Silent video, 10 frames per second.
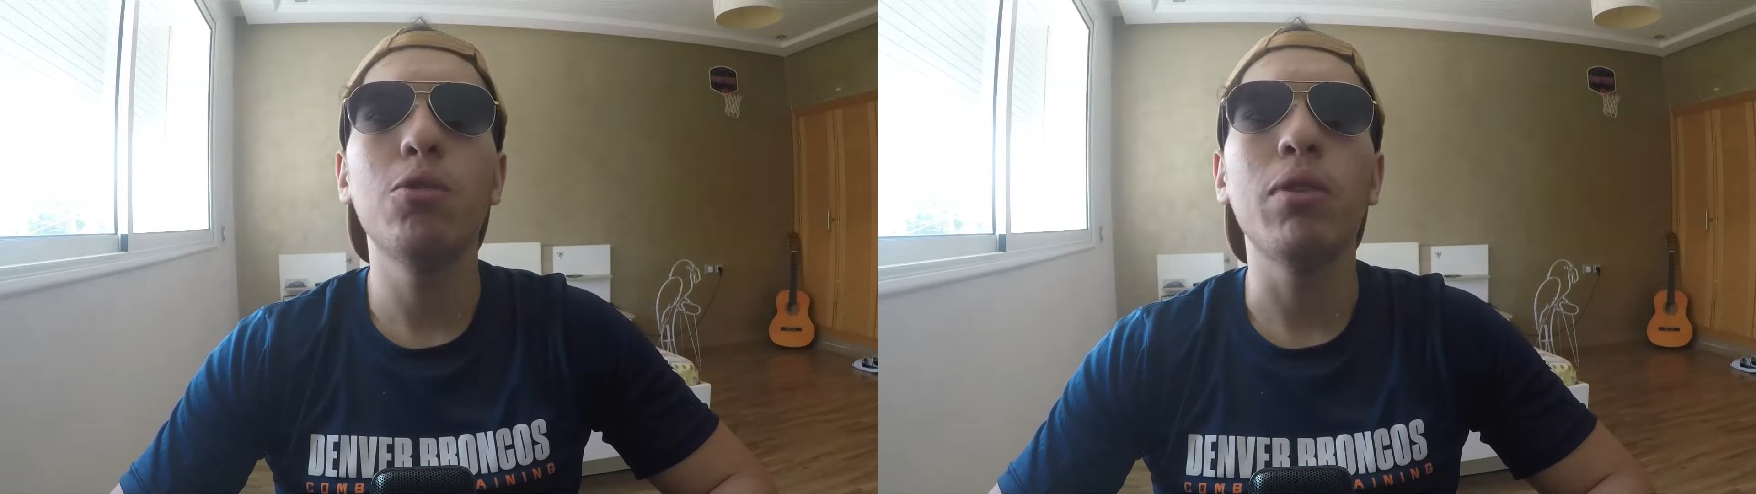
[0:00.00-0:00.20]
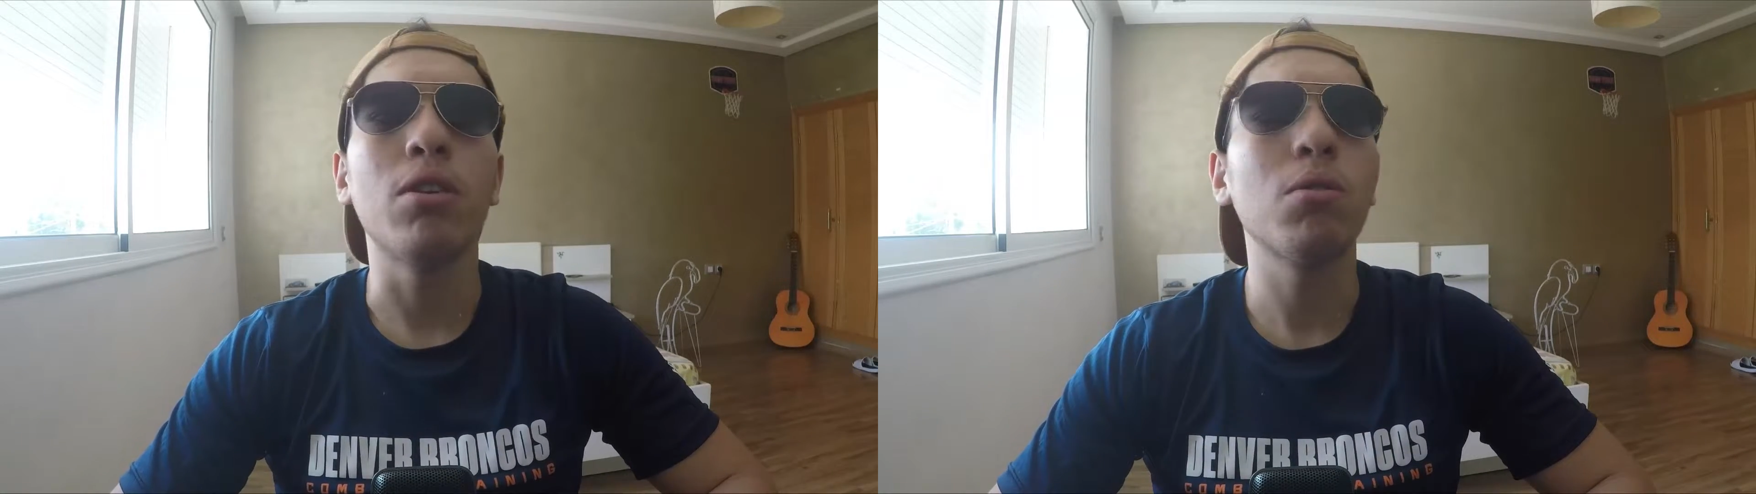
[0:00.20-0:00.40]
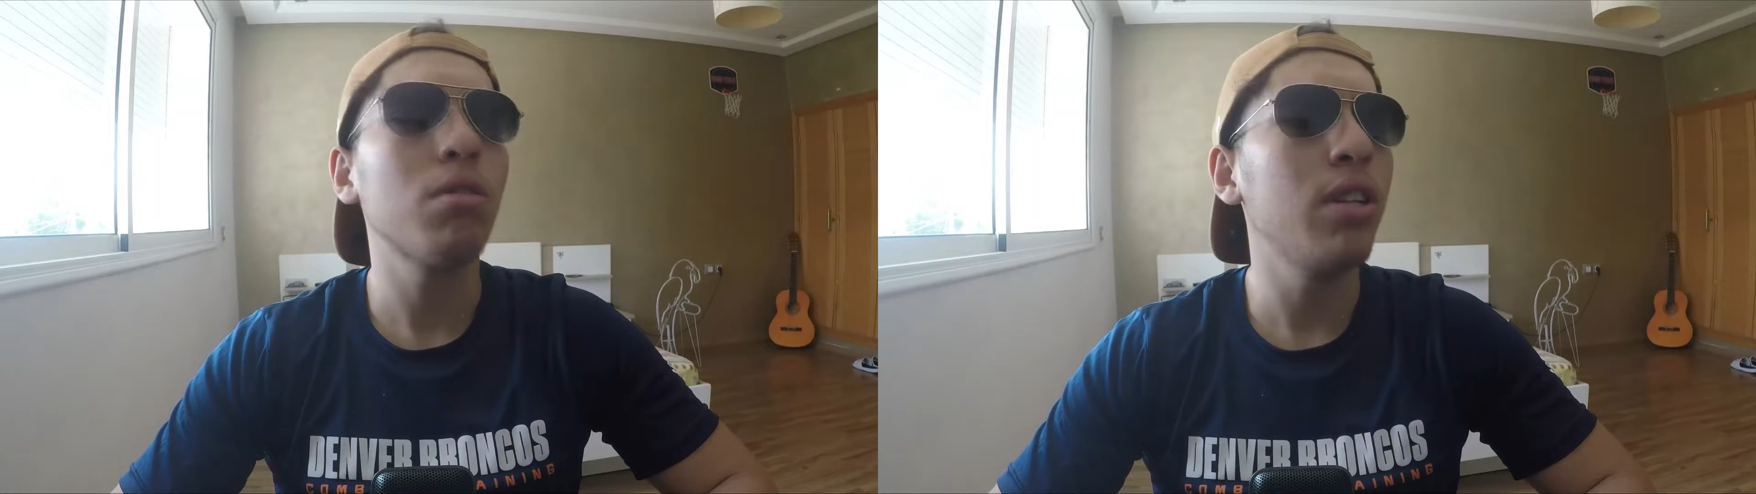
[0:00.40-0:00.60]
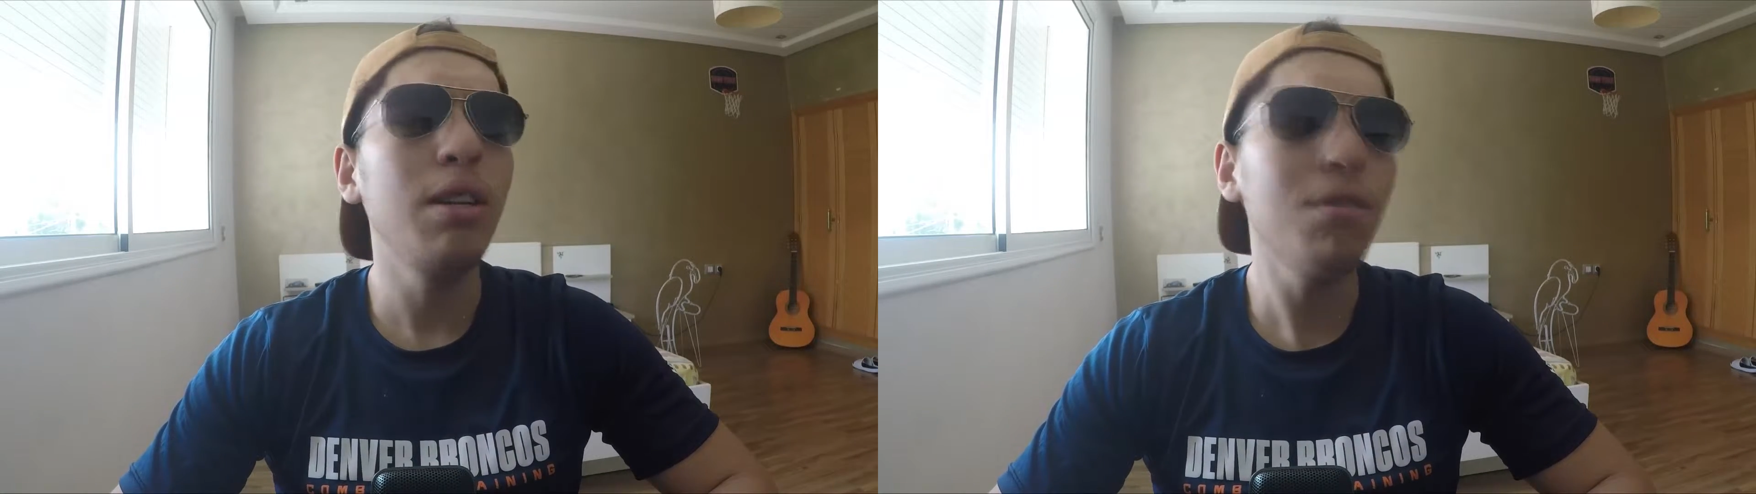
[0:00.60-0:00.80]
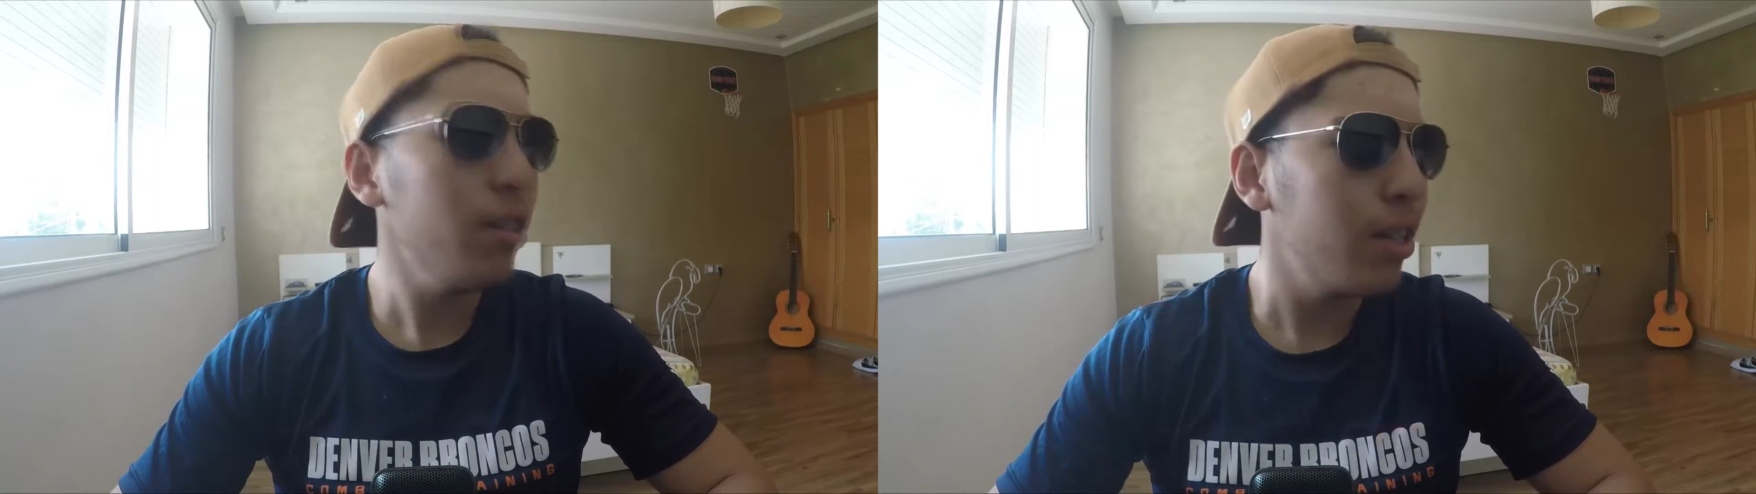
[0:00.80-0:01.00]
Wait,
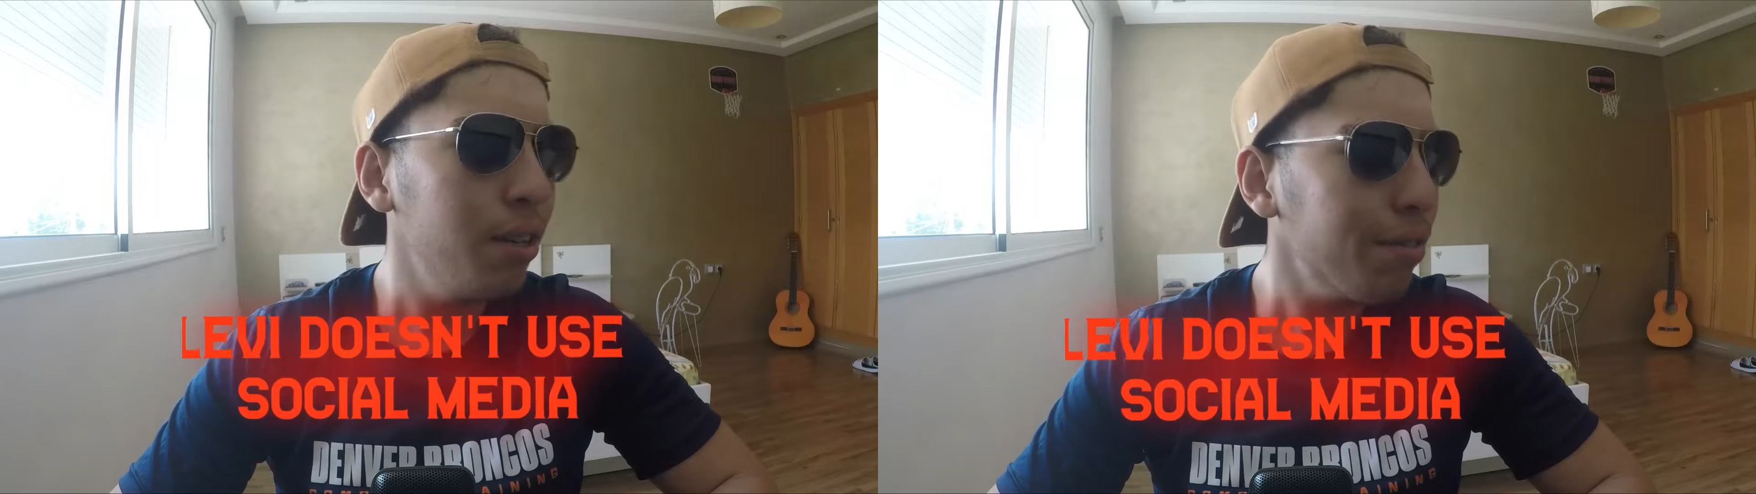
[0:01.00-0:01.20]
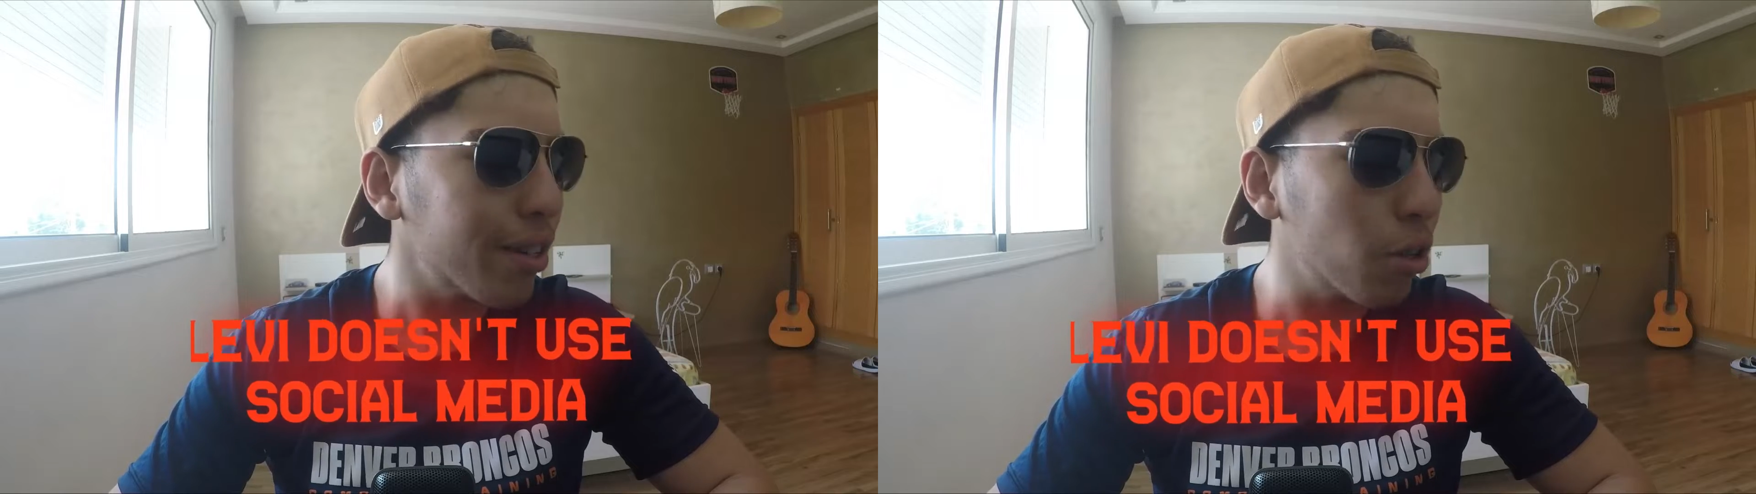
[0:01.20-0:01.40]
Levi